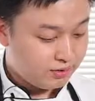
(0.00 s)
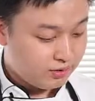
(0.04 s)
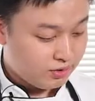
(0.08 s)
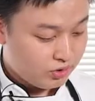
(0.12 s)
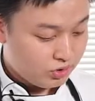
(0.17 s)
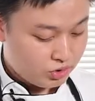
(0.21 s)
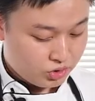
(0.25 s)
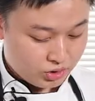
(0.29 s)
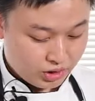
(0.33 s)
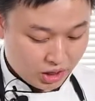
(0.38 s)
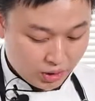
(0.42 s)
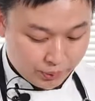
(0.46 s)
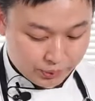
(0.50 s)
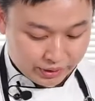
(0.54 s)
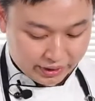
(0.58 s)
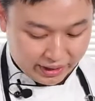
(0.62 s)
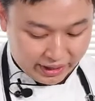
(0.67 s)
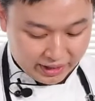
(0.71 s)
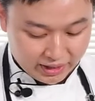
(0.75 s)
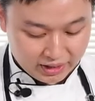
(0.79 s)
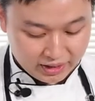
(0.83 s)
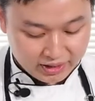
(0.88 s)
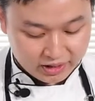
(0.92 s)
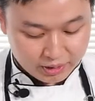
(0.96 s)
So now we're going to
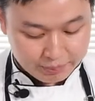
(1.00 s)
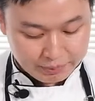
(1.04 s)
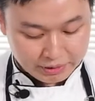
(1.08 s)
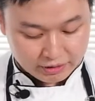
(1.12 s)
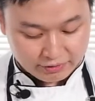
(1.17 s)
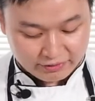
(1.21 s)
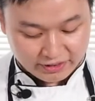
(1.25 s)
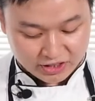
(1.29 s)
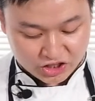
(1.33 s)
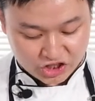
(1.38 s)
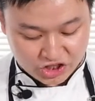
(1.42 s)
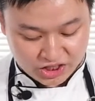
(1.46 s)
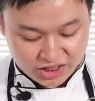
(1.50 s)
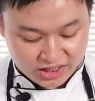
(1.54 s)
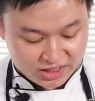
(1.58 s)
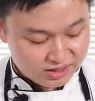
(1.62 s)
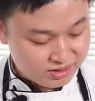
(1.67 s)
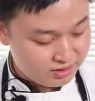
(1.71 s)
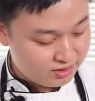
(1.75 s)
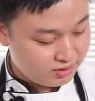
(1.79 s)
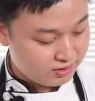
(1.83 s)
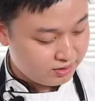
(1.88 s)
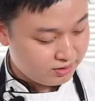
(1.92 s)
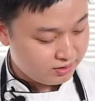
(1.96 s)
add a little bit of that
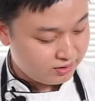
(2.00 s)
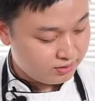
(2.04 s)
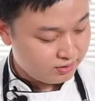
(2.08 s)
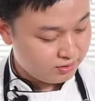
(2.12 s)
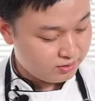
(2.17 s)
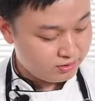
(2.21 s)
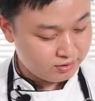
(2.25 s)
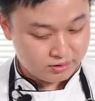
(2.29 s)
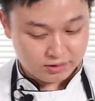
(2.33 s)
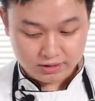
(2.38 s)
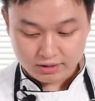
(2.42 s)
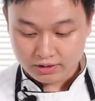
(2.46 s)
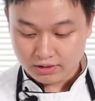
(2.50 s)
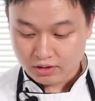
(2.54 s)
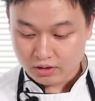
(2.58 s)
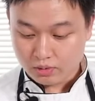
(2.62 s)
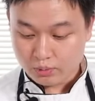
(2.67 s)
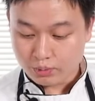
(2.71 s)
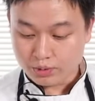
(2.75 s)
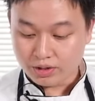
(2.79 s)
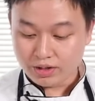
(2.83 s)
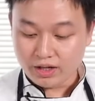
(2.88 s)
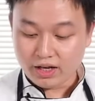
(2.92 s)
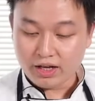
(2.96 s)
cheese.
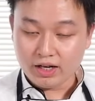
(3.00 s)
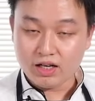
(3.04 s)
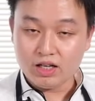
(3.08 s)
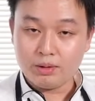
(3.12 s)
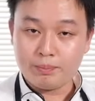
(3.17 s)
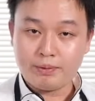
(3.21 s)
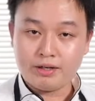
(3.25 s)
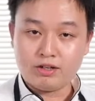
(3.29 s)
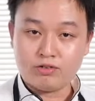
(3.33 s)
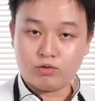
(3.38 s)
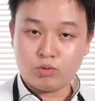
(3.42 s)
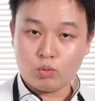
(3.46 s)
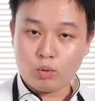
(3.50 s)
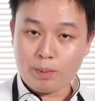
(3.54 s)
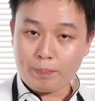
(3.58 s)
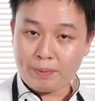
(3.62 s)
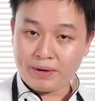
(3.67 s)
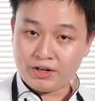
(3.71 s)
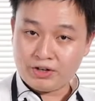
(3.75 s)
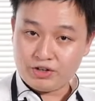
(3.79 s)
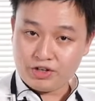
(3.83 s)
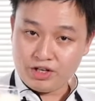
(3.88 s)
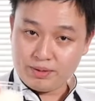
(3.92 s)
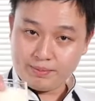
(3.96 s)
We're going to add a little bit of
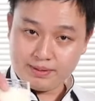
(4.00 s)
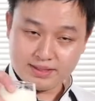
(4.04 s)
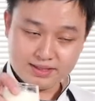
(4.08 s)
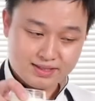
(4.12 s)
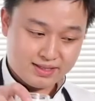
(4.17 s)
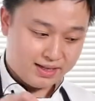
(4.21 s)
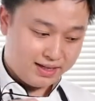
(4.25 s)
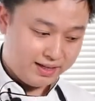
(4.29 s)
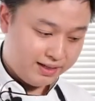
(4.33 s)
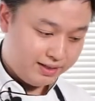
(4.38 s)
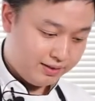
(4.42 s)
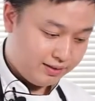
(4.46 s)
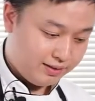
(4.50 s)
whipping cream inside.